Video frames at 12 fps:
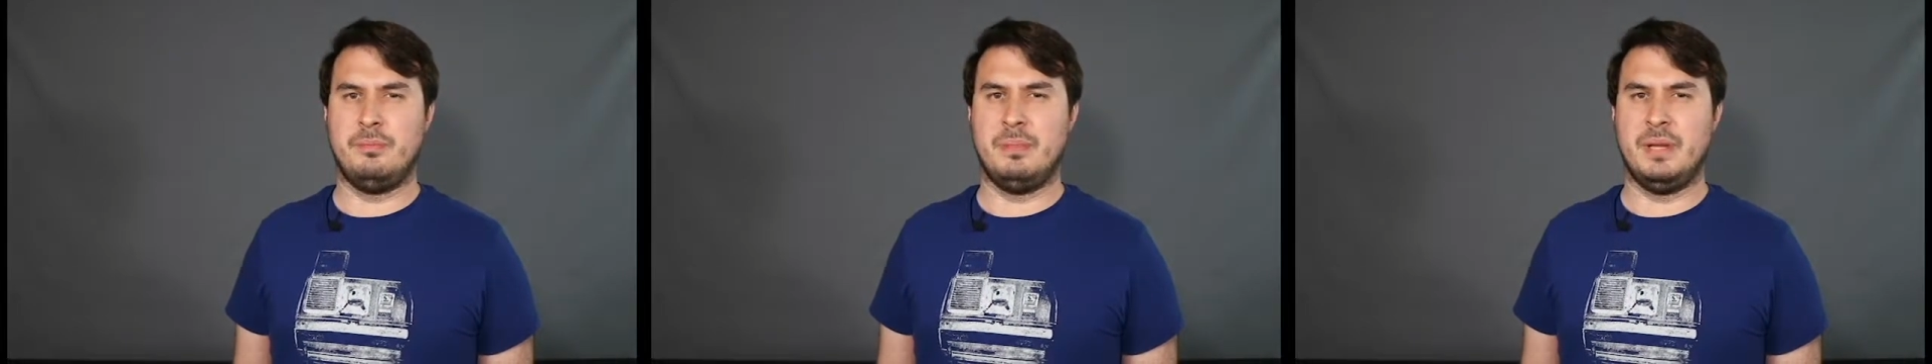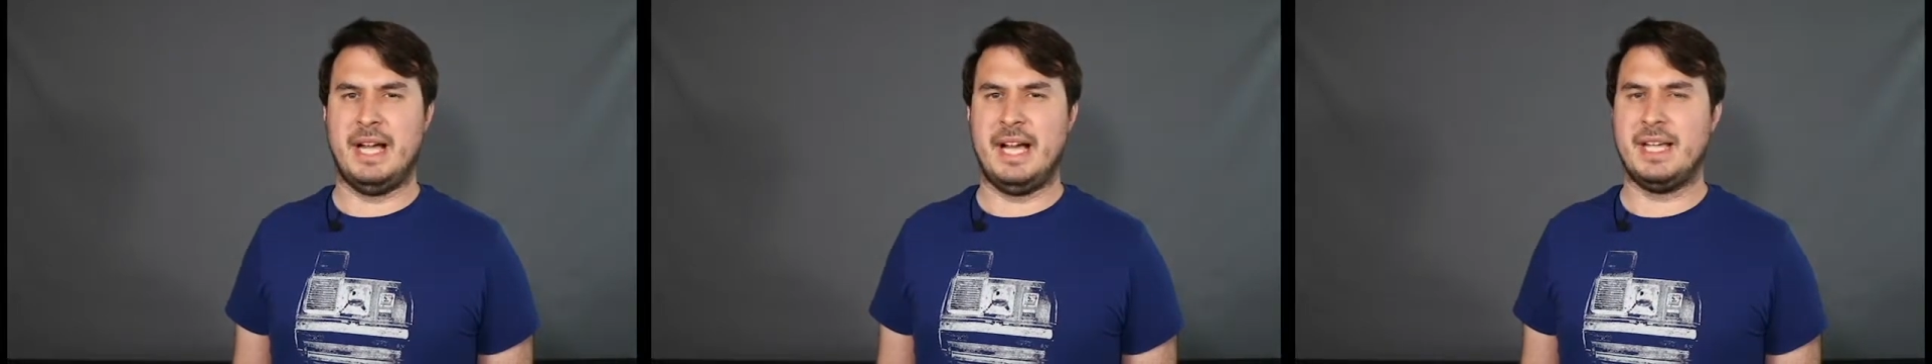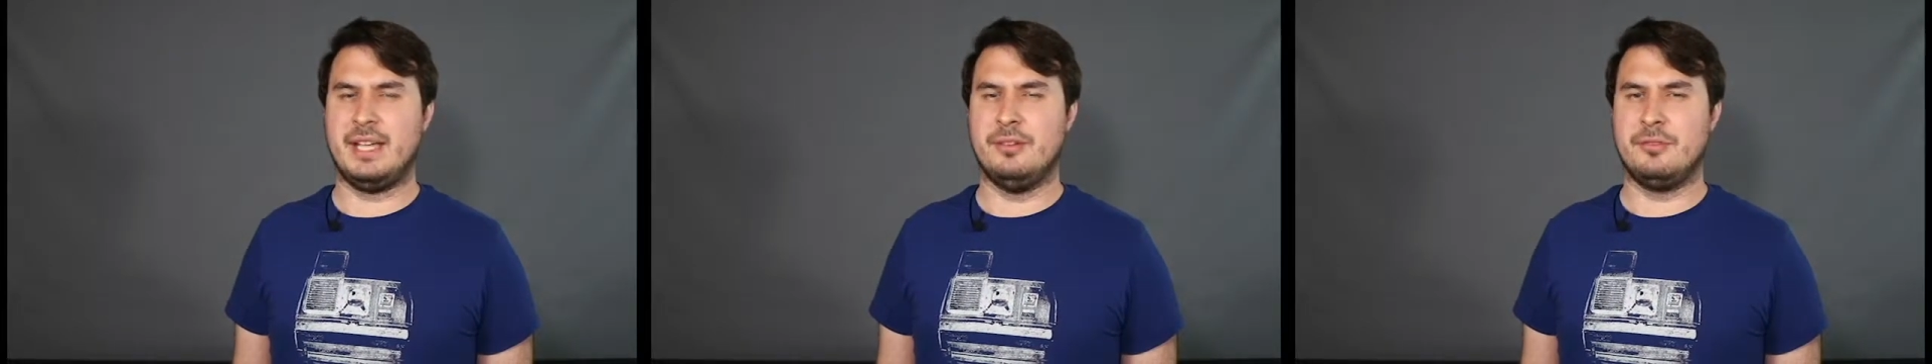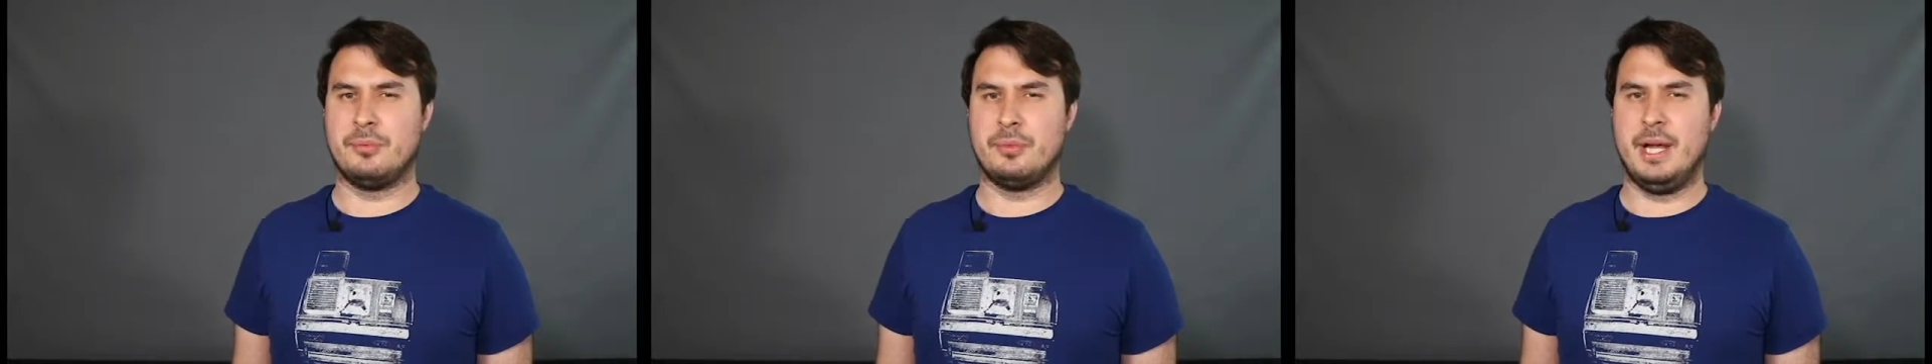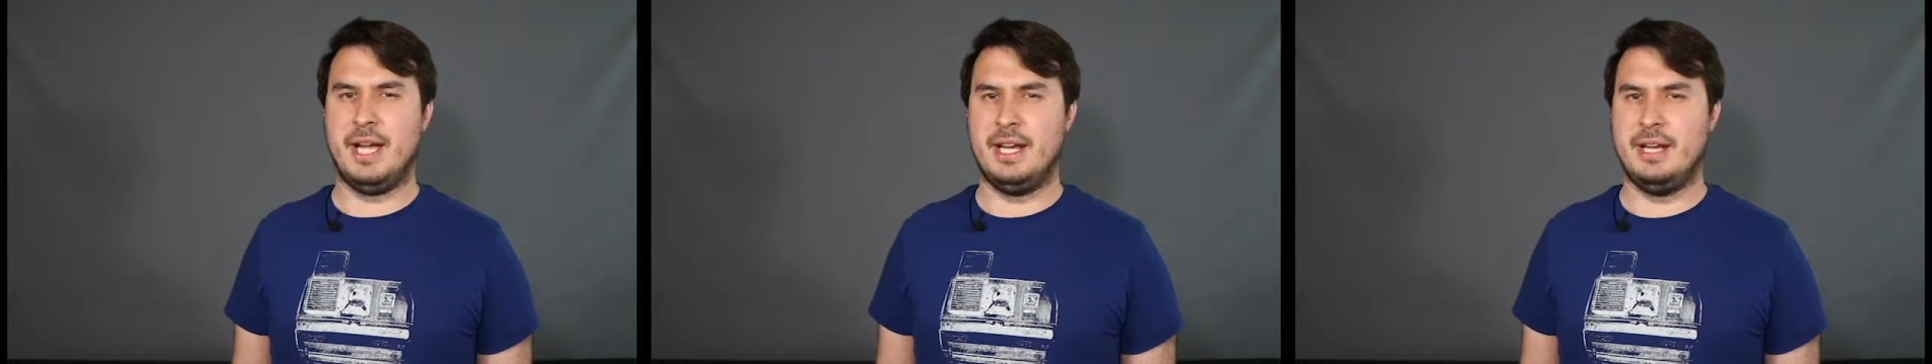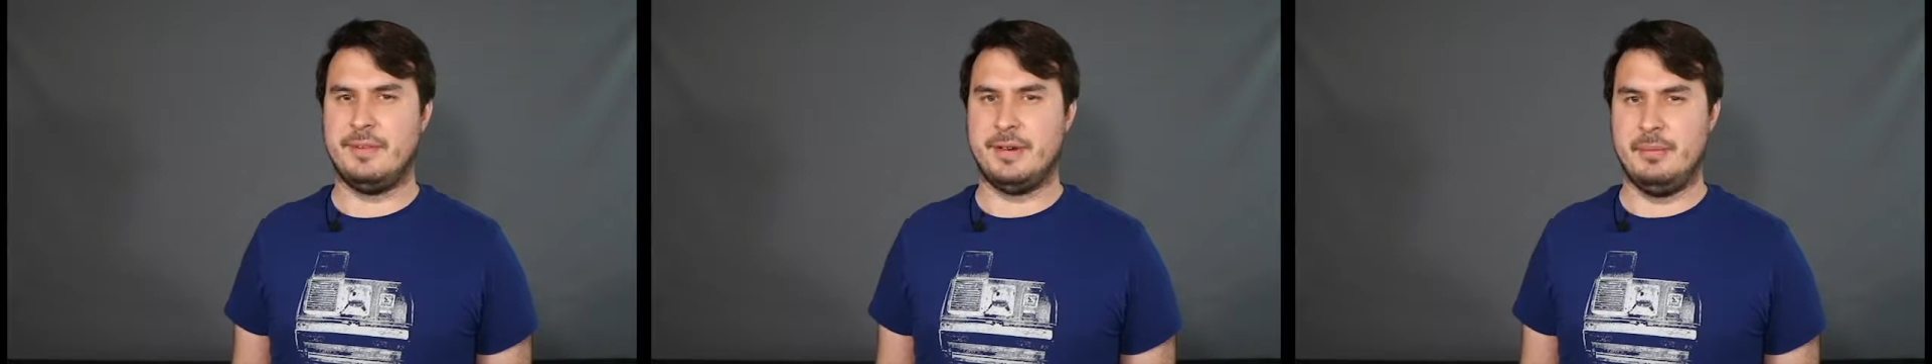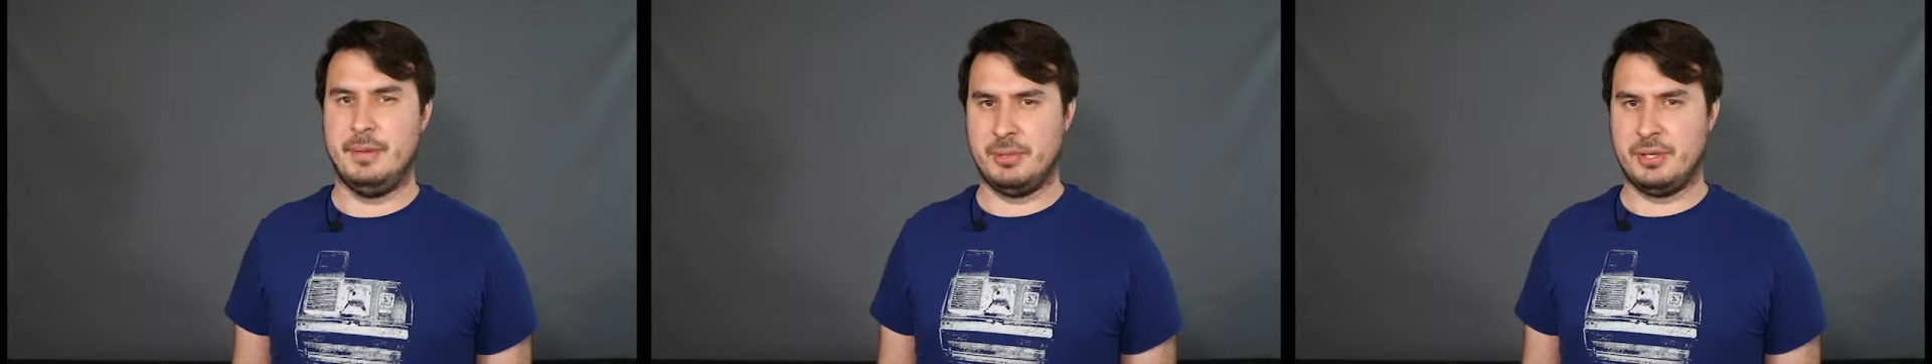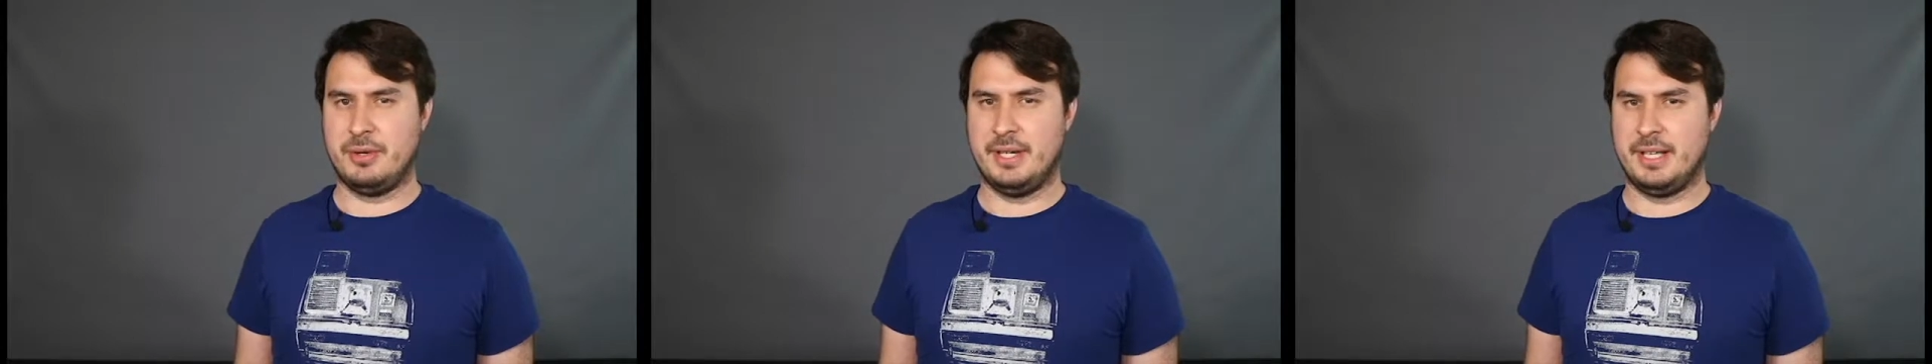black and red, if I
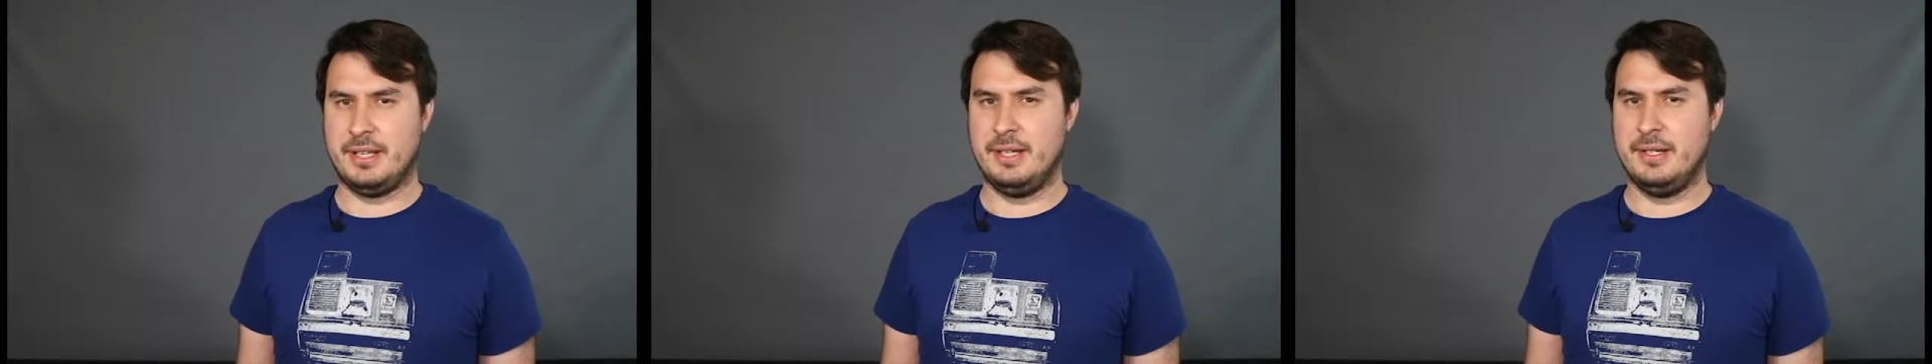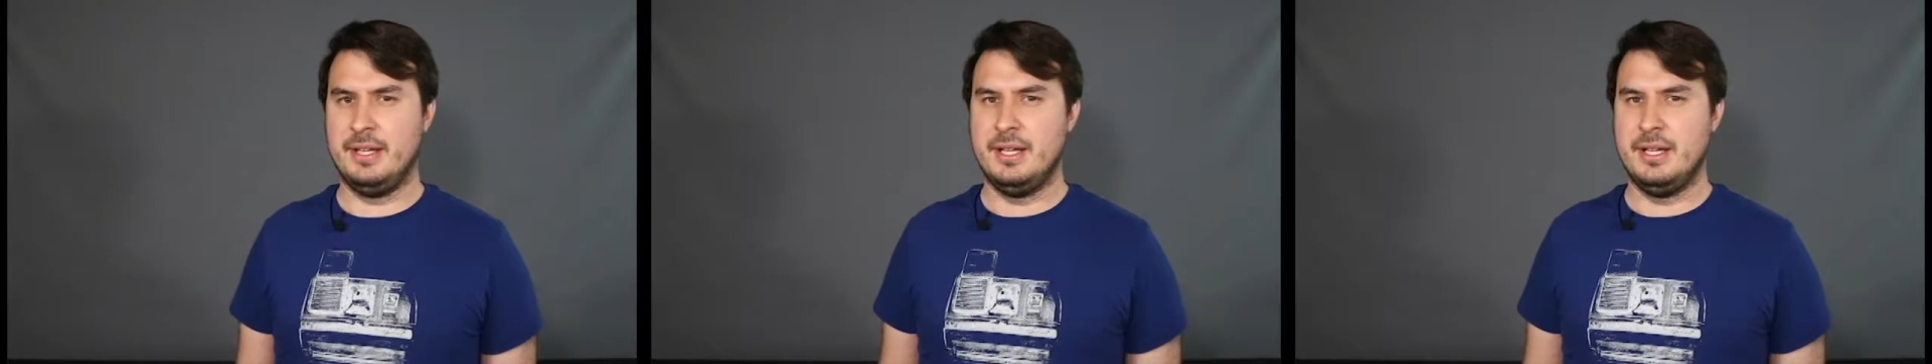remember correctly.